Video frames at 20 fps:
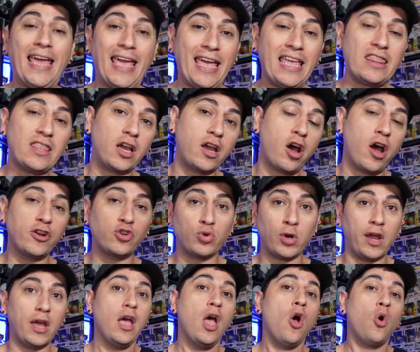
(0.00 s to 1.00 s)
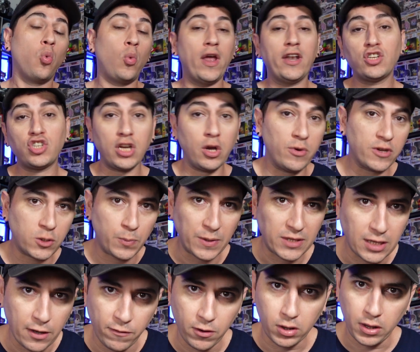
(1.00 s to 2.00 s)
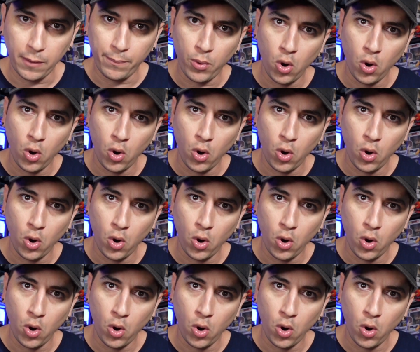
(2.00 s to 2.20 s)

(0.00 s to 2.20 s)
in the country when she was specifically